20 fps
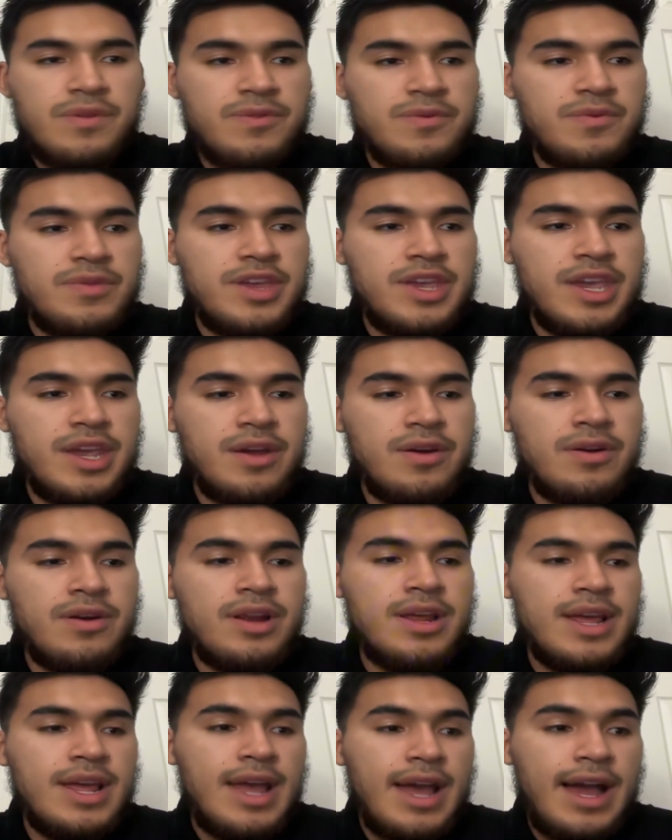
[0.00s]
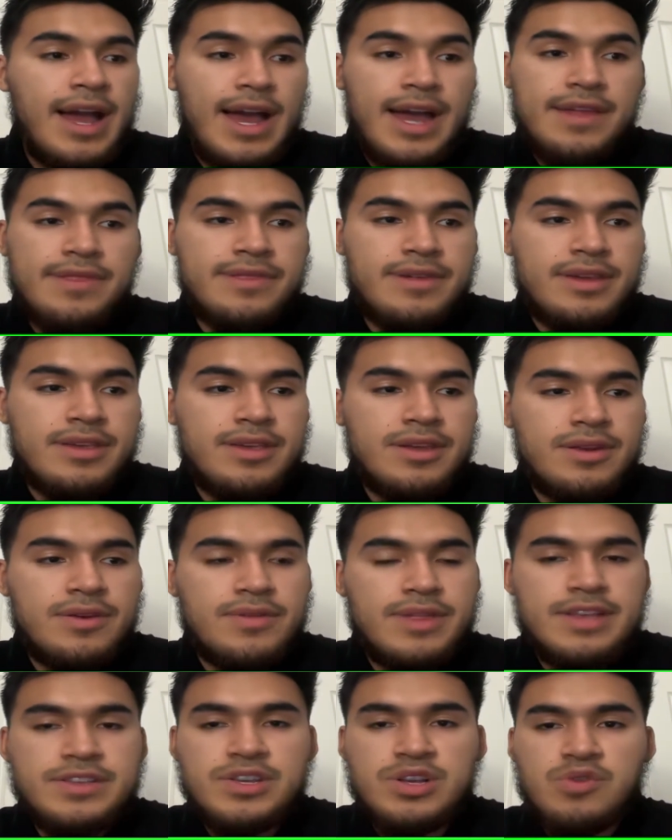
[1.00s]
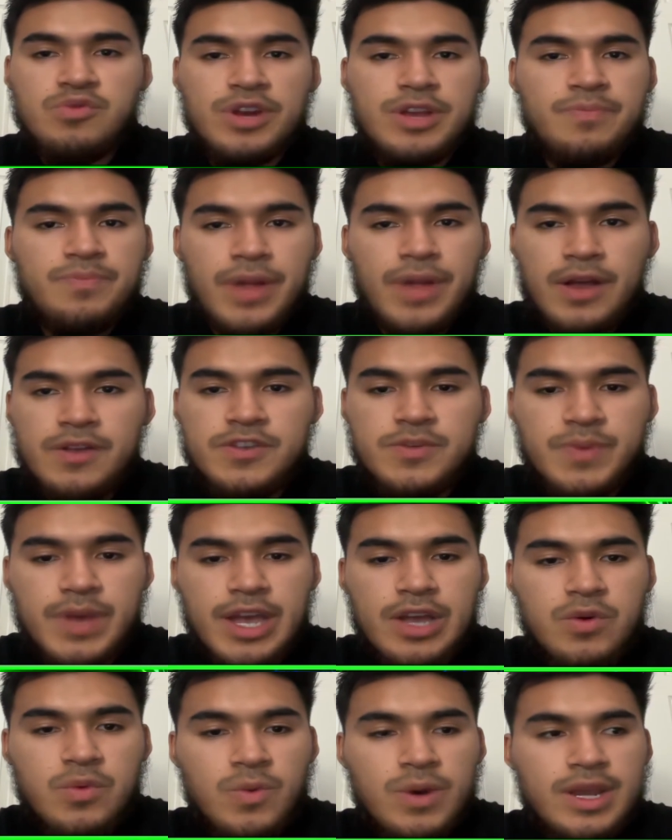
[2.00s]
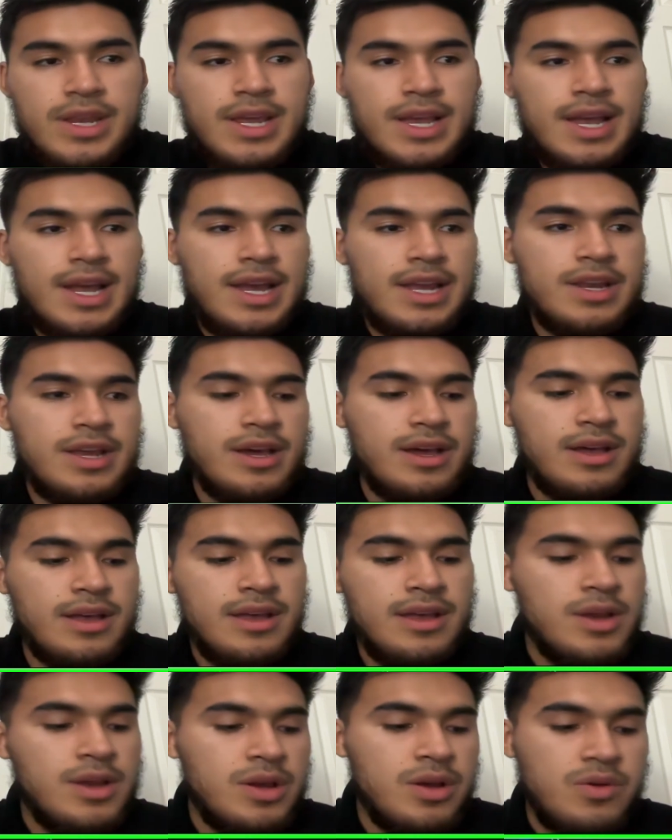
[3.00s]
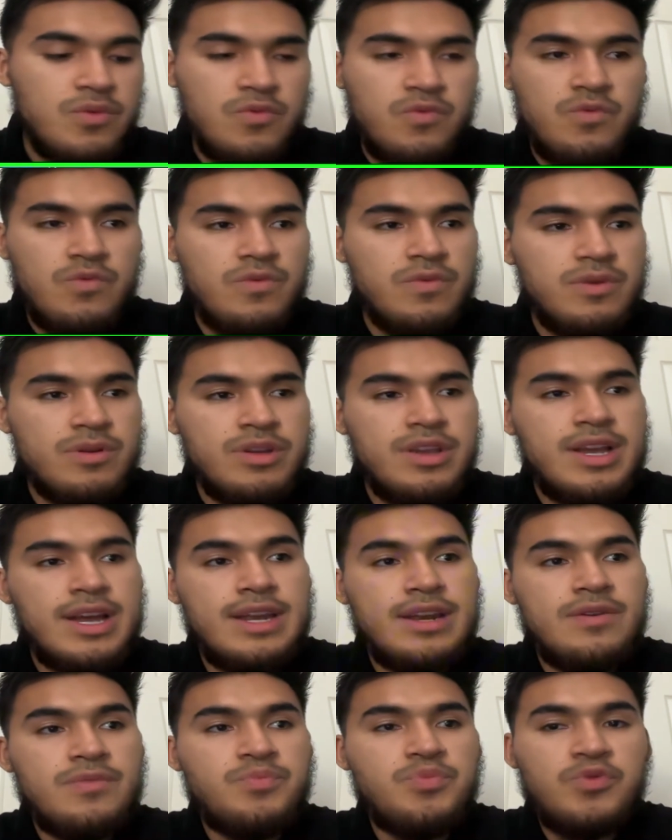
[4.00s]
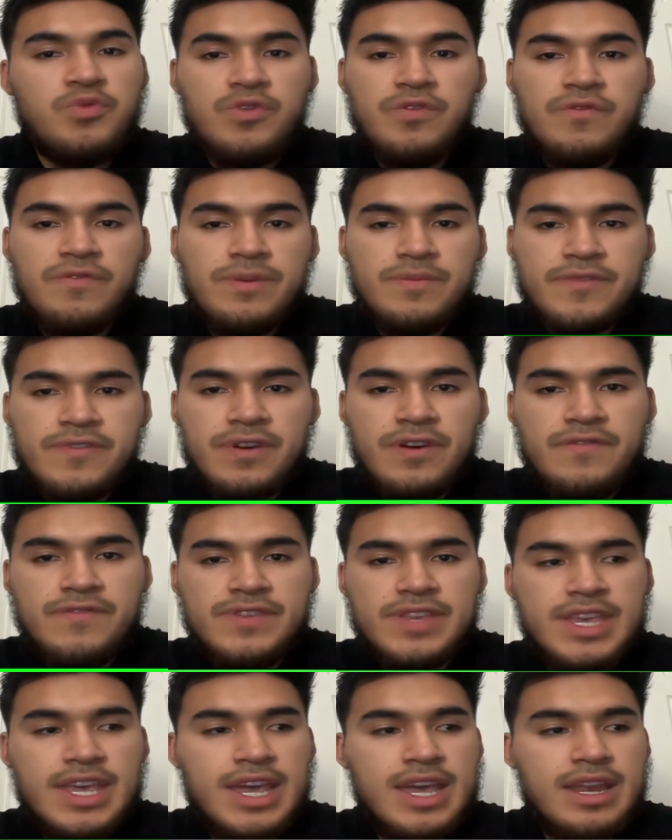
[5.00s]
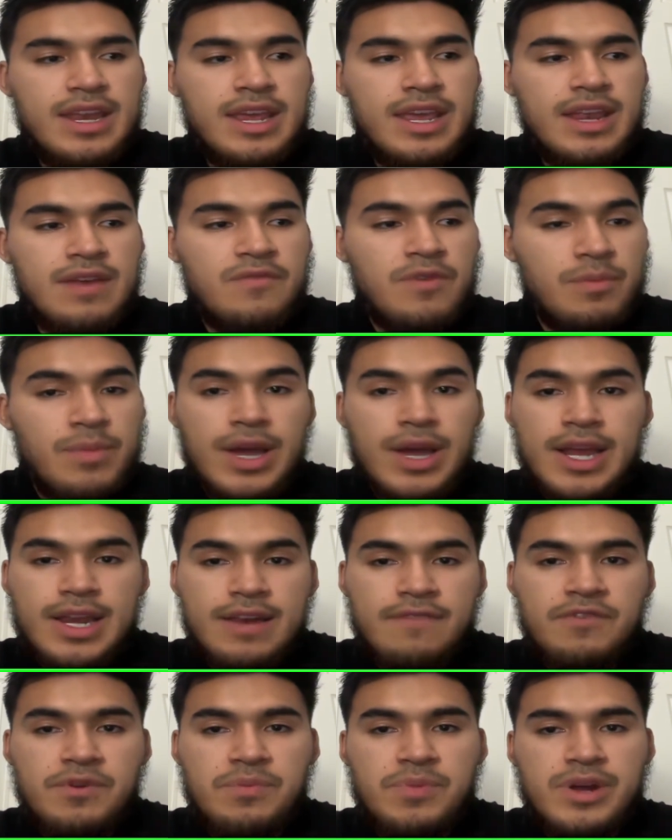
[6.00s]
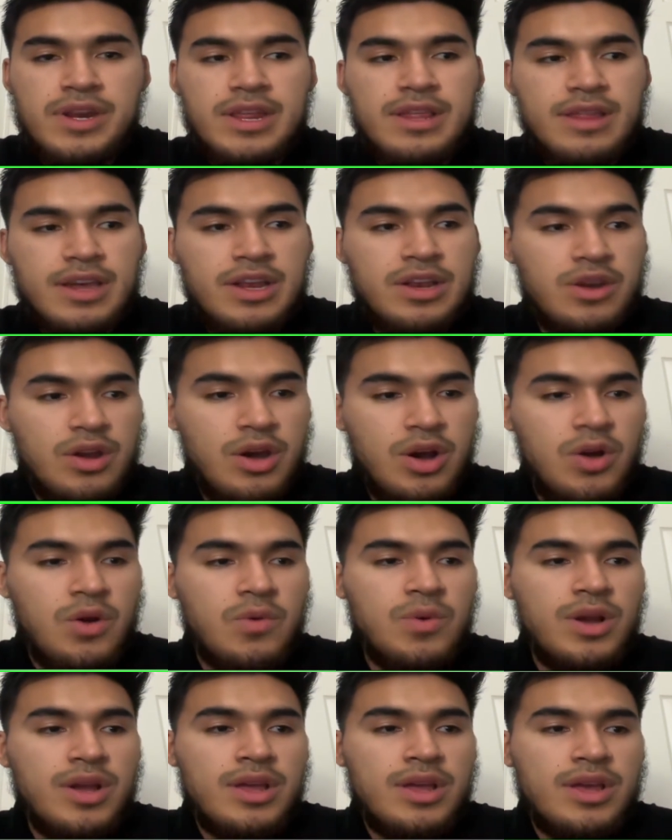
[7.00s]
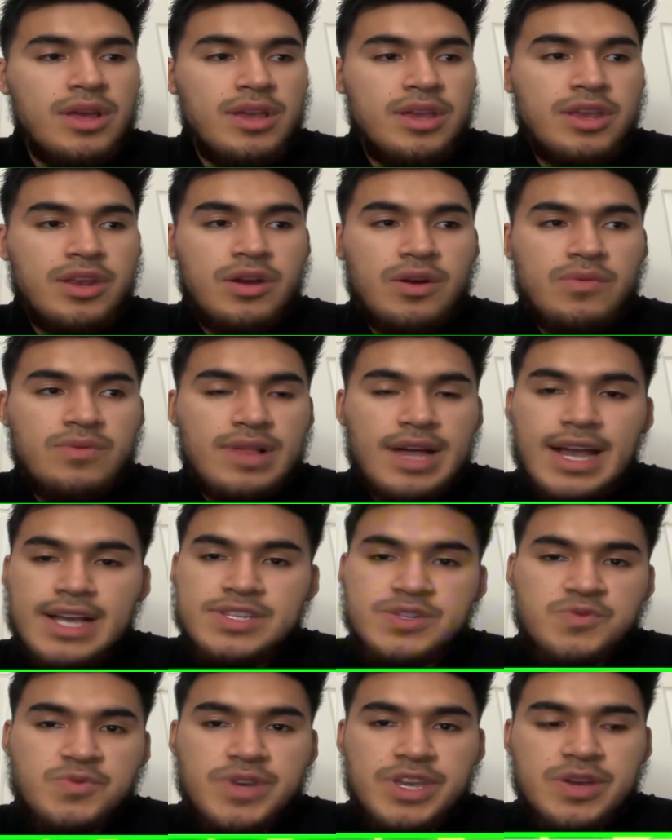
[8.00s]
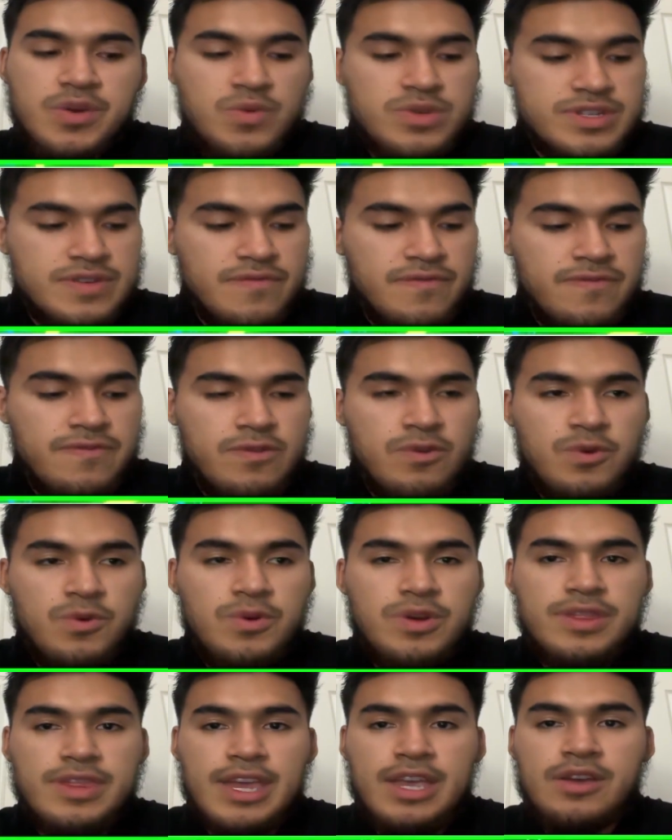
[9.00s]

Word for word: through the year, I think you know that's a great bounce back win to kind of kind of prove themselves again and remind everybody like no, you know, last week was a fluke. They